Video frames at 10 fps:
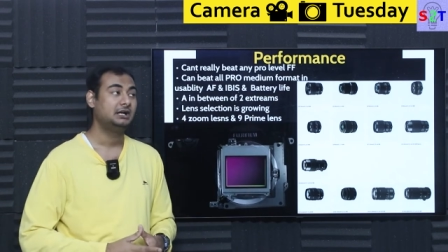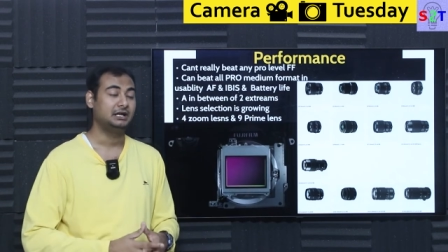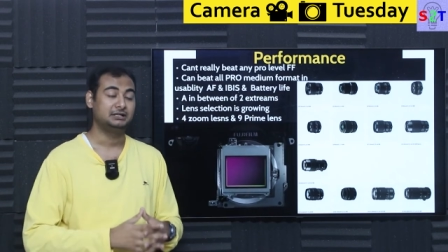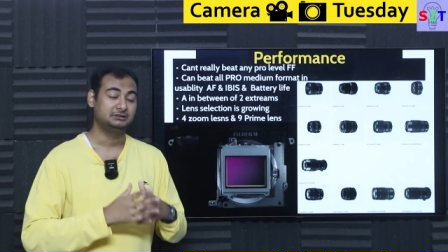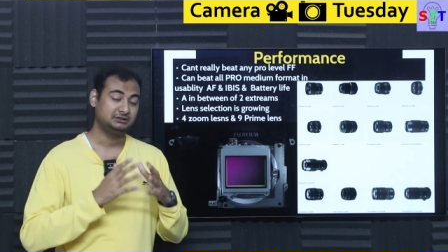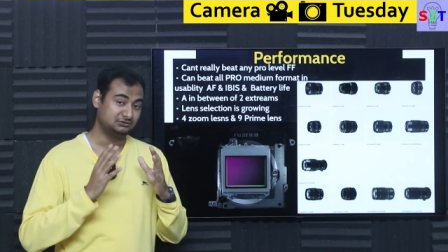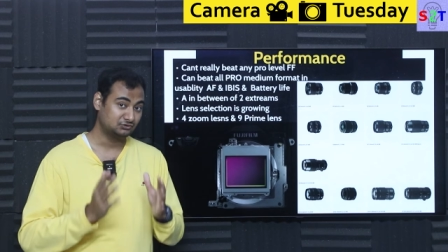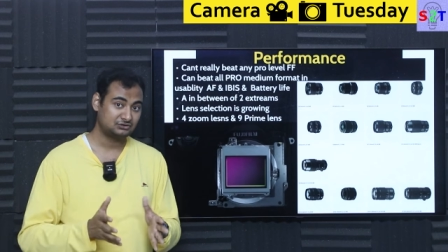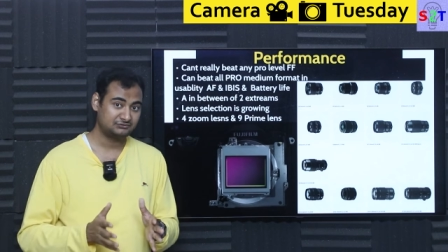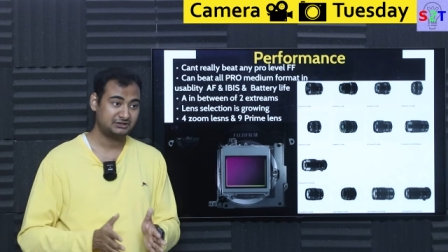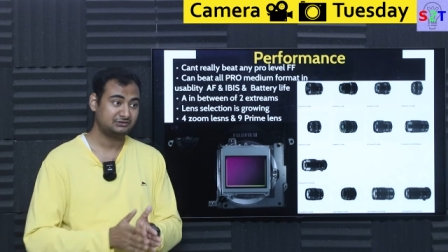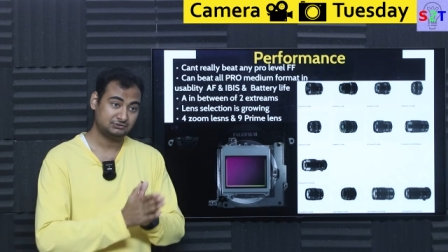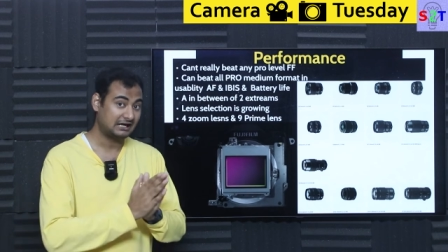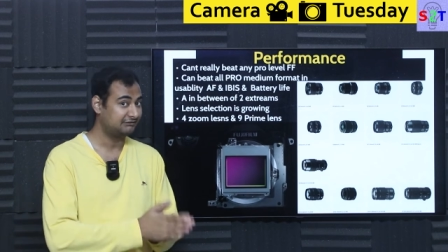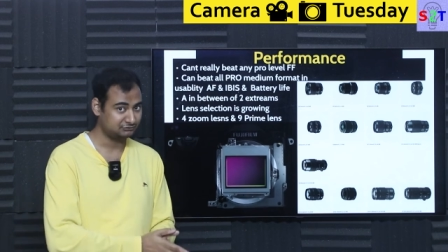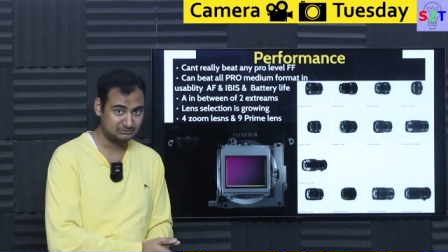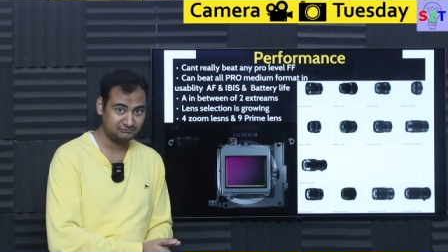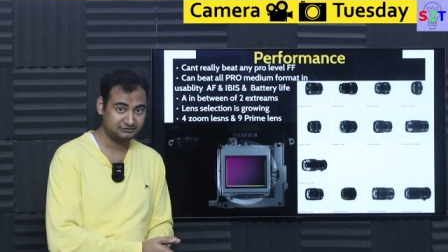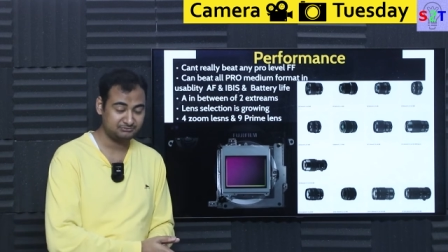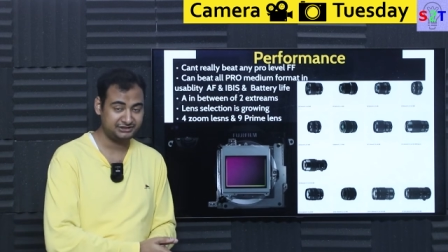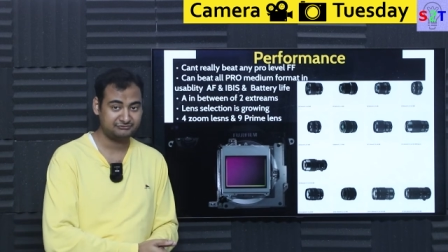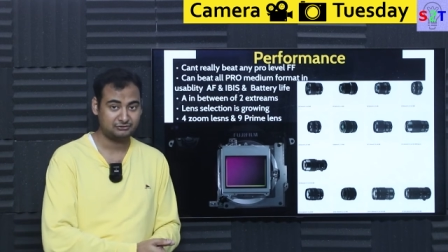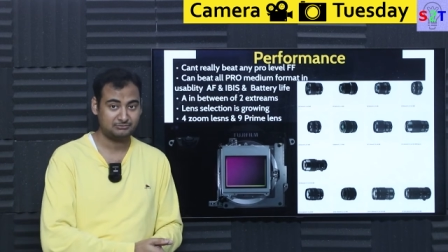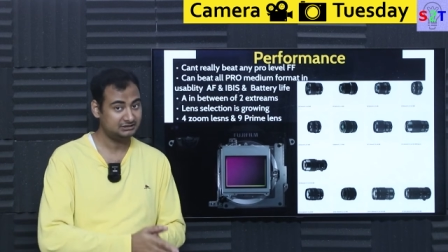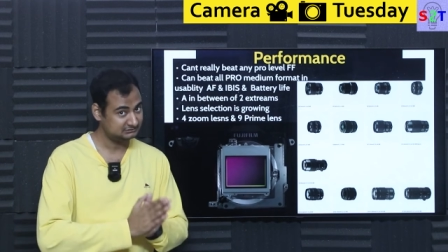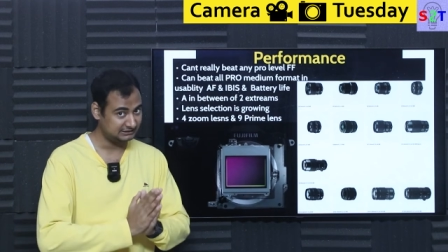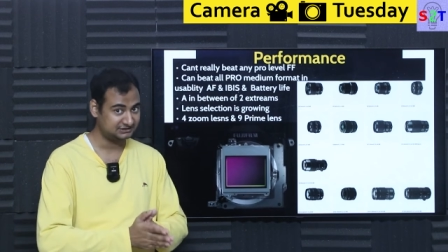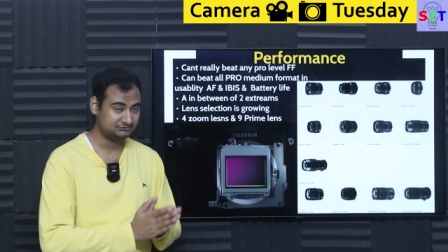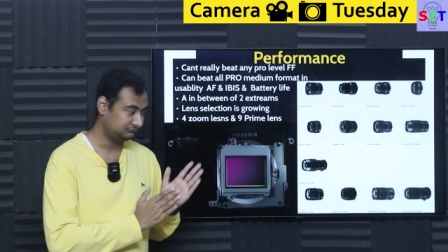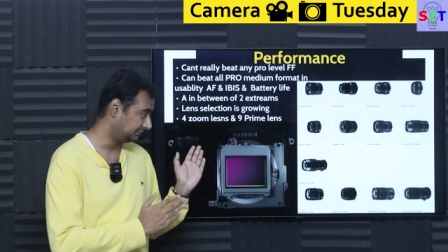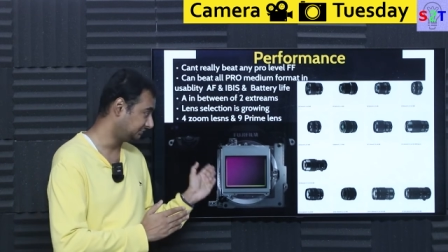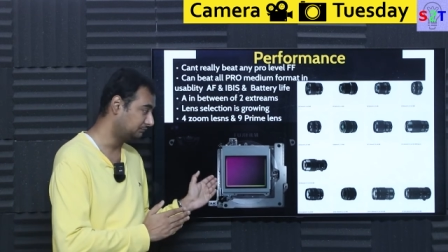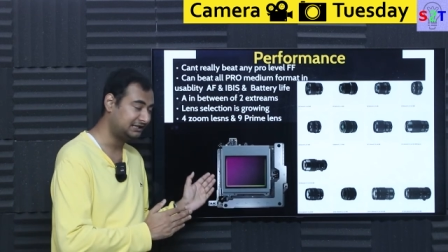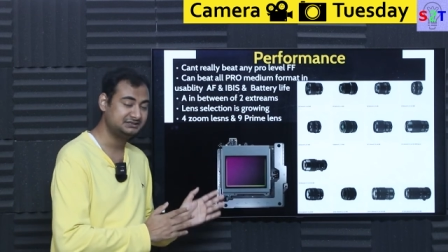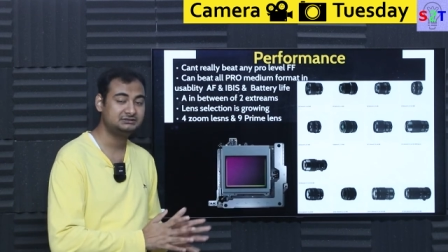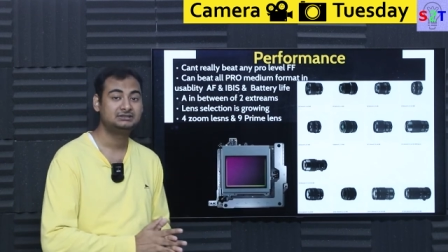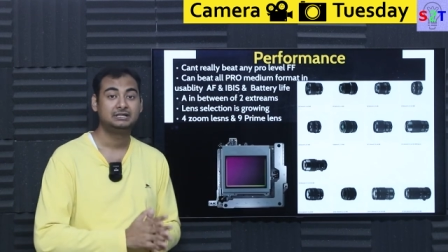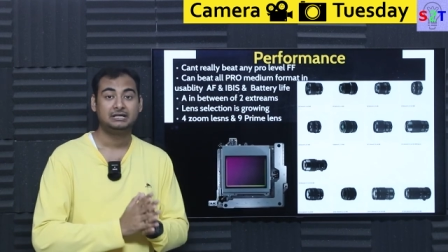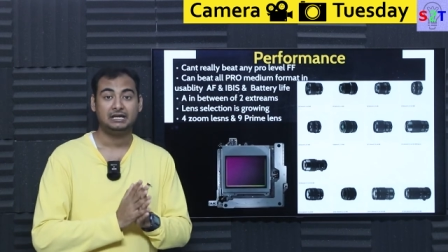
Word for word: And in those sort of scenarios, you have to come up with medium format. That's where you buy this.